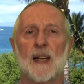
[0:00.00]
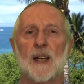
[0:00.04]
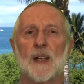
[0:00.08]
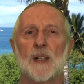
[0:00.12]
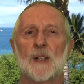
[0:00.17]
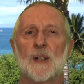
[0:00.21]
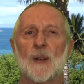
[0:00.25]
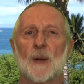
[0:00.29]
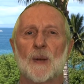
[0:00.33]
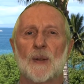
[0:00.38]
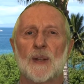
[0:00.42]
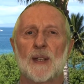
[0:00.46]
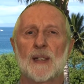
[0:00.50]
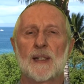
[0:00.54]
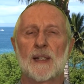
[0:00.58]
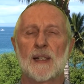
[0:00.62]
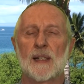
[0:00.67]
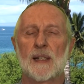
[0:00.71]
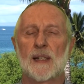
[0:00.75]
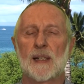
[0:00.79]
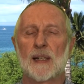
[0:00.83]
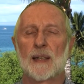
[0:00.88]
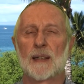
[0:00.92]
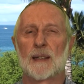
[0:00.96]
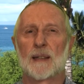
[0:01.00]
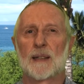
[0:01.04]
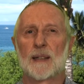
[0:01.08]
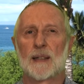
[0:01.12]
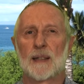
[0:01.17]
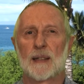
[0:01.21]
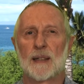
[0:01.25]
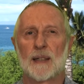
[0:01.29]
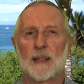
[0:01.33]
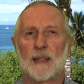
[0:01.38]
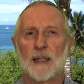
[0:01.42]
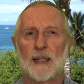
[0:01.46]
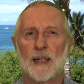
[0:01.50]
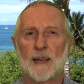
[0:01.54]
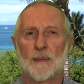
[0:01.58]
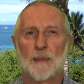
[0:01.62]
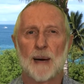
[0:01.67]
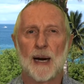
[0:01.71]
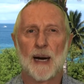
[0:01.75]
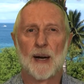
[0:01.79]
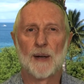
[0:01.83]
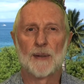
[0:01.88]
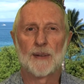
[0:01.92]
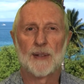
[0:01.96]
So this is it
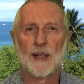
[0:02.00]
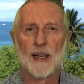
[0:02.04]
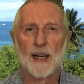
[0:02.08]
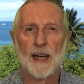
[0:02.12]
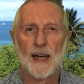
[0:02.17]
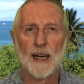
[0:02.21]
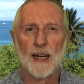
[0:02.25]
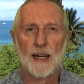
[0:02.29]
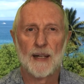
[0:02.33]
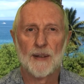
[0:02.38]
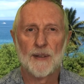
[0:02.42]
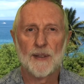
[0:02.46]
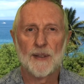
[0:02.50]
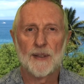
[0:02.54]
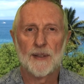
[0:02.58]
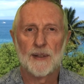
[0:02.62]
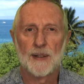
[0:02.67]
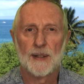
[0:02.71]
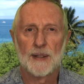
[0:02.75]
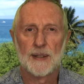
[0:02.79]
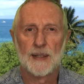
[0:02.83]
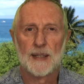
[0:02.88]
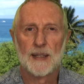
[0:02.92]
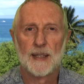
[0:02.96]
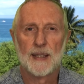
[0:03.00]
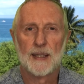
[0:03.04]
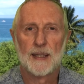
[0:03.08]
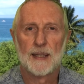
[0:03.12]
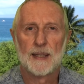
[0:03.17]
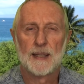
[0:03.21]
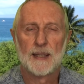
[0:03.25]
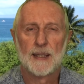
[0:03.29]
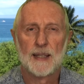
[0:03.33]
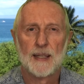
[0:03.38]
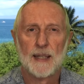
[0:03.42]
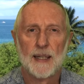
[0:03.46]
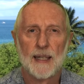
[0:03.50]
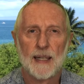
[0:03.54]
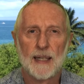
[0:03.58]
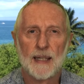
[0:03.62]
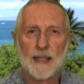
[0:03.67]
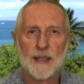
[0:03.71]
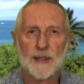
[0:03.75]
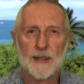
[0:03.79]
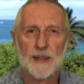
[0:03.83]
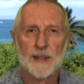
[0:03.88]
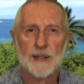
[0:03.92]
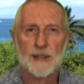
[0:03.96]
about health,
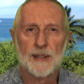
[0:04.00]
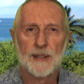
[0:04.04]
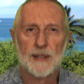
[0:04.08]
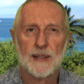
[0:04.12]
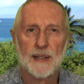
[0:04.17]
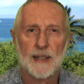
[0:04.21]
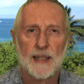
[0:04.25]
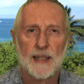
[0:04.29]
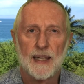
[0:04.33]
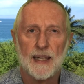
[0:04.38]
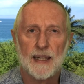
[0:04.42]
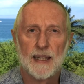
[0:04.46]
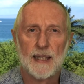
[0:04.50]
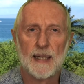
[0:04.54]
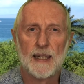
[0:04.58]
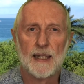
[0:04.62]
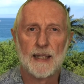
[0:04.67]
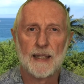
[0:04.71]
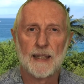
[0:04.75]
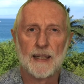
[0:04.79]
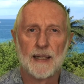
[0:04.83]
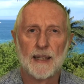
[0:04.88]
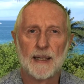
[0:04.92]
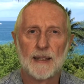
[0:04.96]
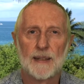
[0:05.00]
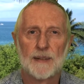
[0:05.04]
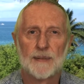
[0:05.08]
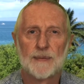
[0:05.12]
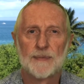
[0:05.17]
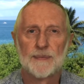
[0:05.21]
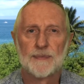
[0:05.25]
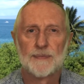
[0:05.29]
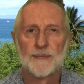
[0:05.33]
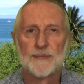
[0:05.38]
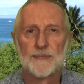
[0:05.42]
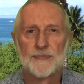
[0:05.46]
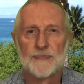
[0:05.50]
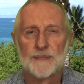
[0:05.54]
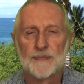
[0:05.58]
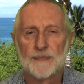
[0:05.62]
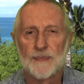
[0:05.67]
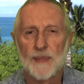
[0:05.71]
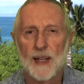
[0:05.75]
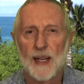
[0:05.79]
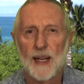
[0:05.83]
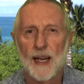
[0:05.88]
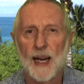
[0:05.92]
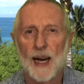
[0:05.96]
illness, and healing.
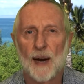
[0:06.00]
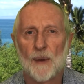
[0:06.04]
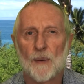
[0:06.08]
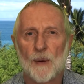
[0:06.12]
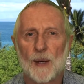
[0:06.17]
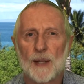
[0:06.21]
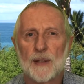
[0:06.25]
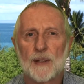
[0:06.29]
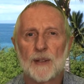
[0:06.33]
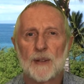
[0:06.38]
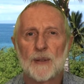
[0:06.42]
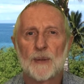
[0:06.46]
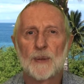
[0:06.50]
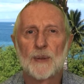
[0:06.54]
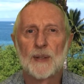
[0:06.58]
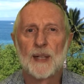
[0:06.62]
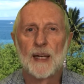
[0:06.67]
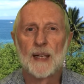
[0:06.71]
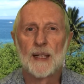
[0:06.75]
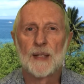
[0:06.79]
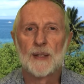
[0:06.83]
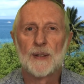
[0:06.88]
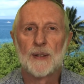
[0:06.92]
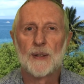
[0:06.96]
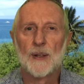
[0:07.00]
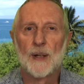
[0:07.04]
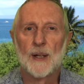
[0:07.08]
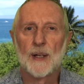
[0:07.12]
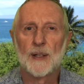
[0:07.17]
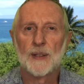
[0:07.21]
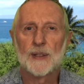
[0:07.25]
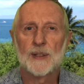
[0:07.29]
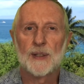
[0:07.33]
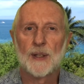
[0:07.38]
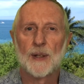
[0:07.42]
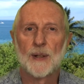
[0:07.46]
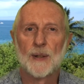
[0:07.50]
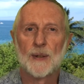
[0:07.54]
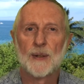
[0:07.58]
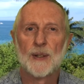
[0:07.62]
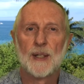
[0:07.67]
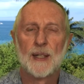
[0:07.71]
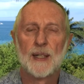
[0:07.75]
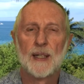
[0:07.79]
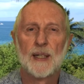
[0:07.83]
I want to tell you also